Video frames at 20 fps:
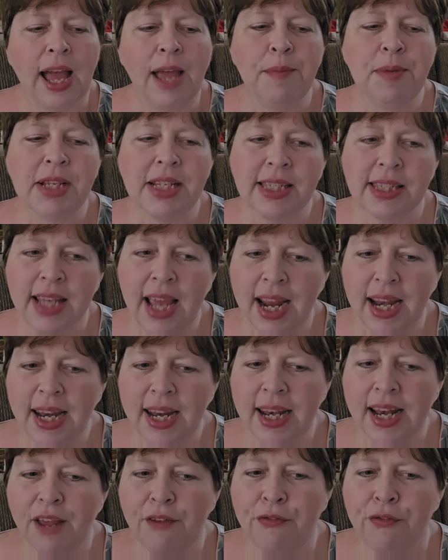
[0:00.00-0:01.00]

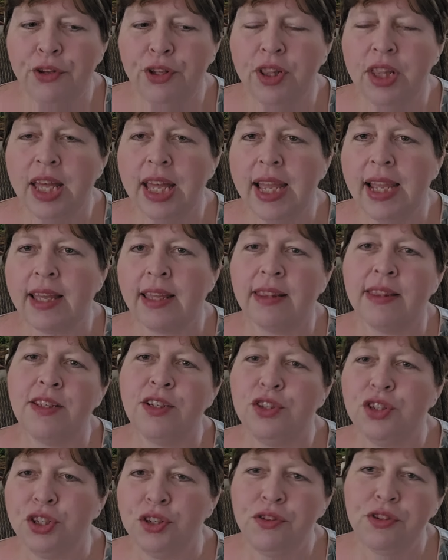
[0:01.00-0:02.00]
excited. I feel like the
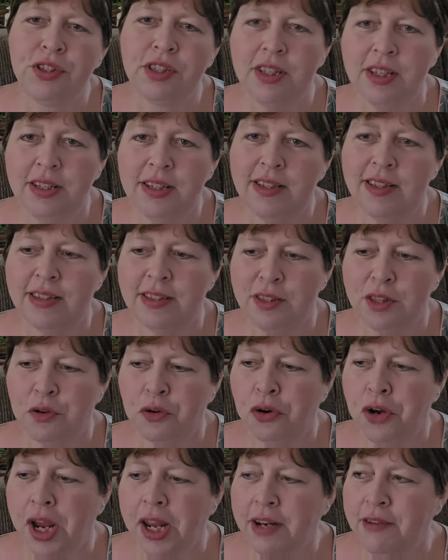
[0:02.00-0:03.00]

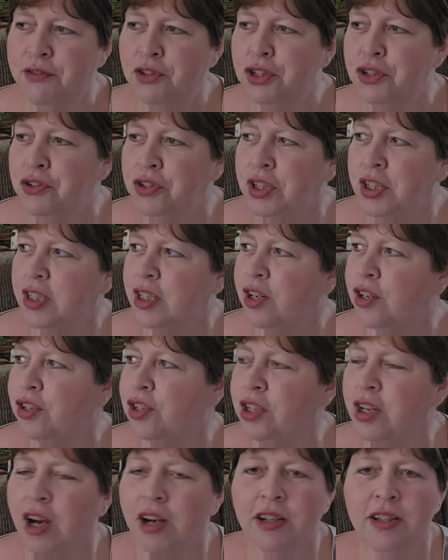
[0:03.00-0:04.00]
creative juices are
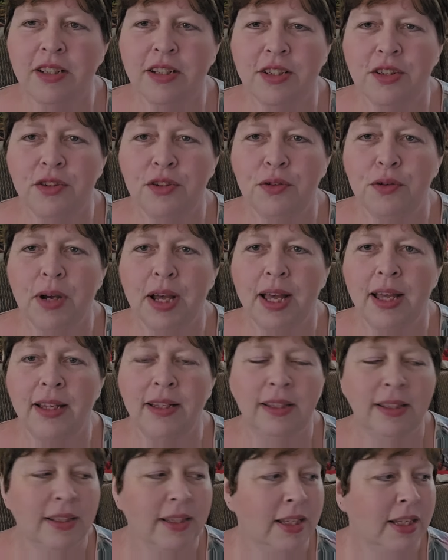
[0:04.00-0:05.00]
starting
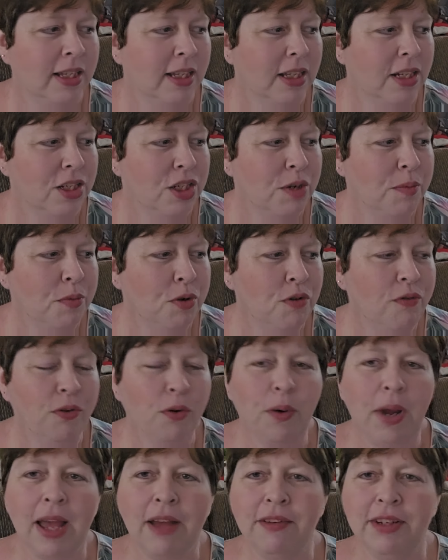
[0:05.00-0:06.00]
to move
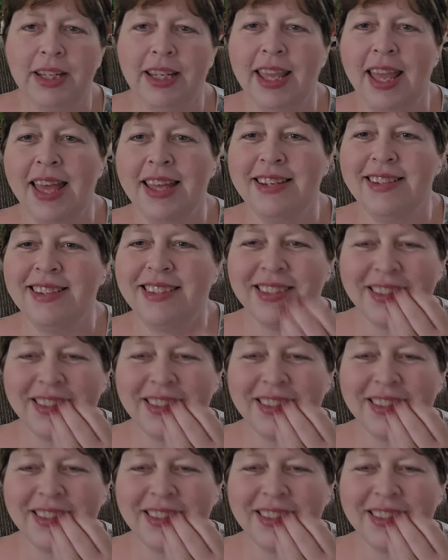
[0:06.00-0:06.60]
around again.